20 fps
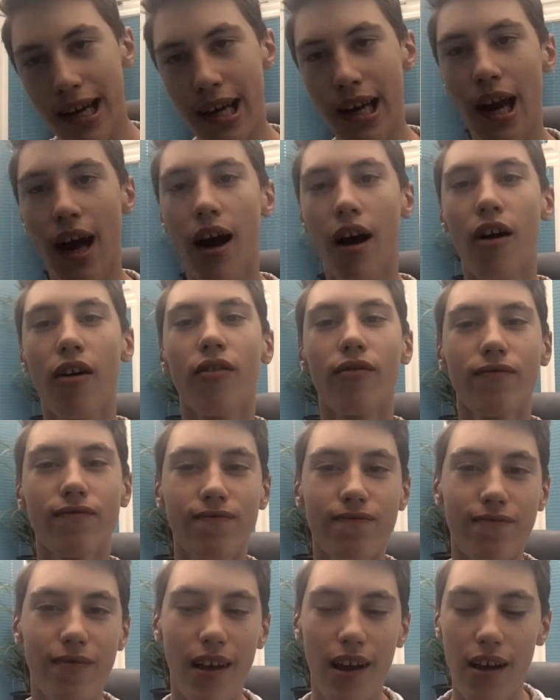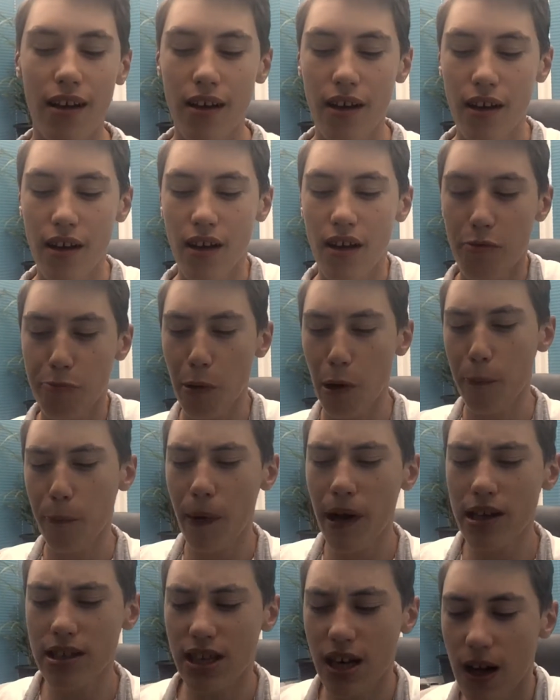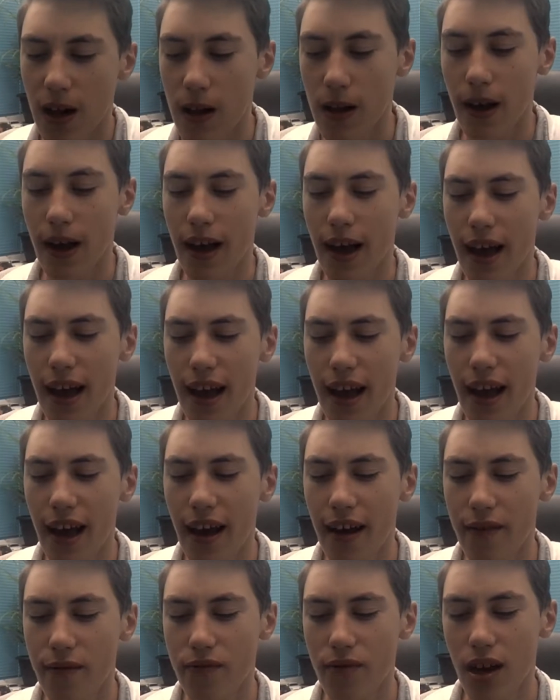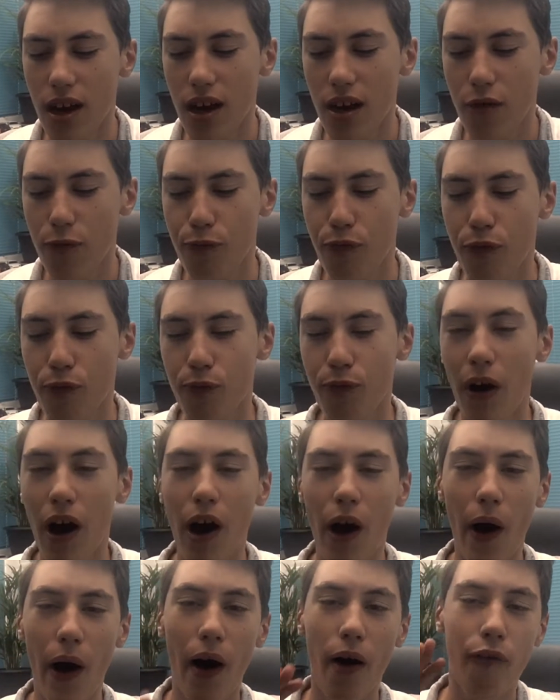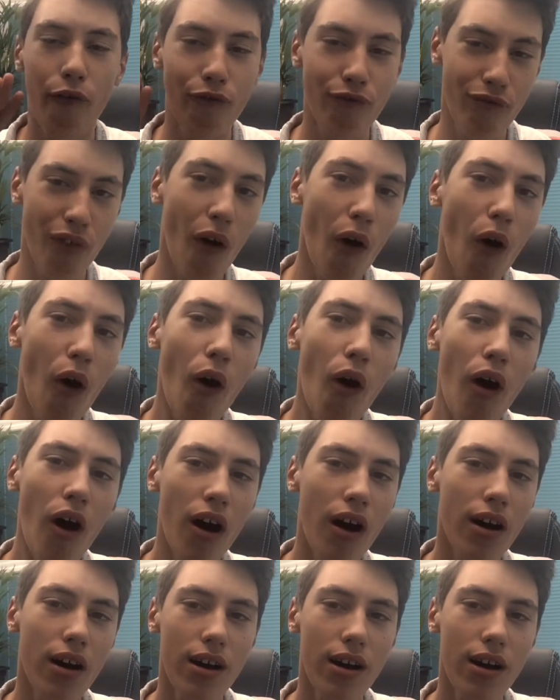know. But basically, there are four